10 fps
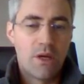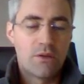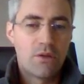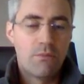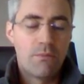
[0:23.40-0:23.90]

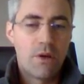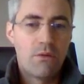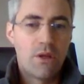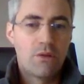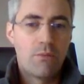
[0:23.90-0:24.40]

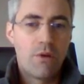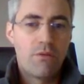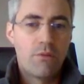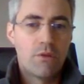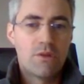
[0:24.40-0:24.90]
comparing the
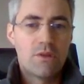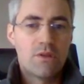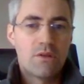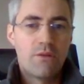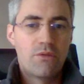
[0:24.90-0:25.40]

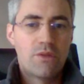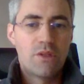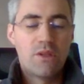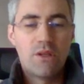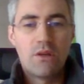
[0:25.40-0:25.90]
performances of a
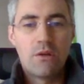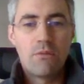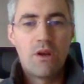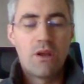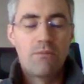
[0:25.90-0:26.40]
CTA
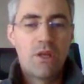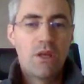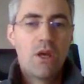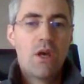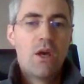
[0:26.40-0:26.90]
named click
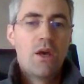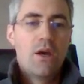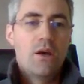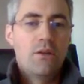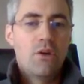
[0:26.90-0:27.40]
me
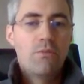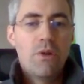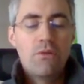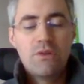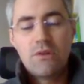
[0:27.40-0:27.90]
in
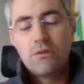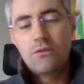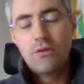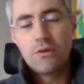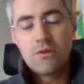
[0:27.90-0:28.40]

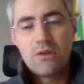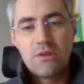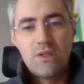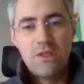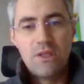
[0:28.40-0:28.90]
comparison to
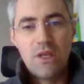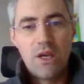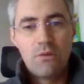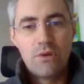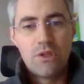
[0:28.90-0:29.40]
another
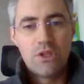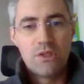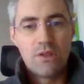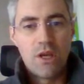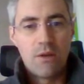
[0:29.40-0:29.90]
CTA, which
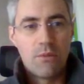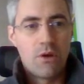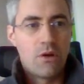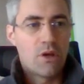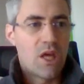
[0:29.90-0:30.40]
is named
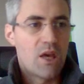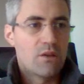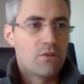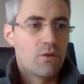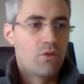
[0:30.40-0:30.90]

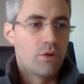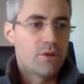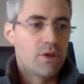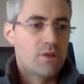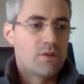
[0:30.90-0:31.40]
get a
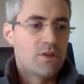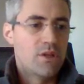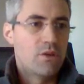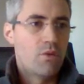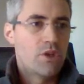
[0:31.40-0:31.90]
quote, and
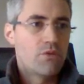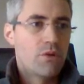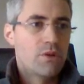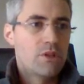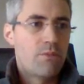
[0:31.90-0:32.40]
see which
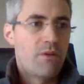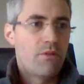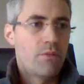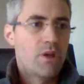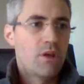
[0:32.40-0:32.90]
one is
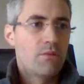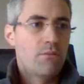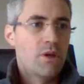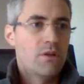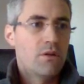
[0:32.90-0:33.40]
performing
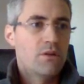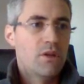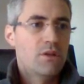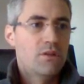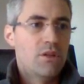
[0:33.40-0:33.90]
better
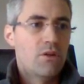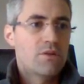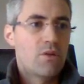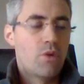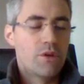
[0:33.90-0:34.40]
than the
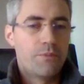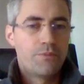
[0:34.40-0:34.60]
other one.